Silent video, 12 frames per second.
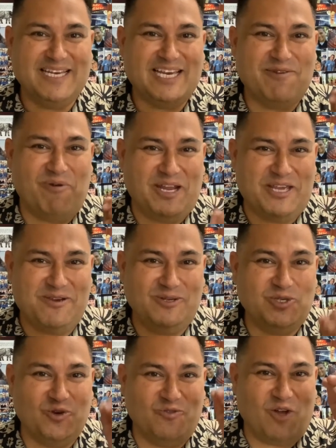you want to
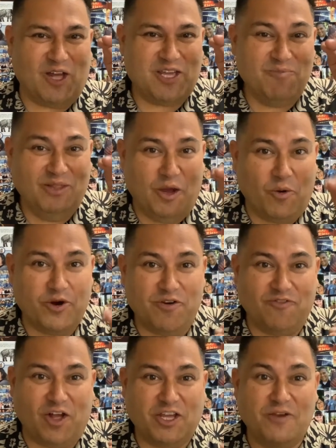use your volume, lower your
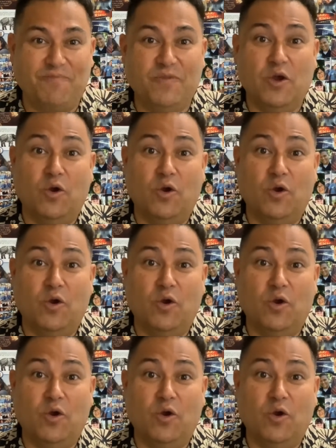volume,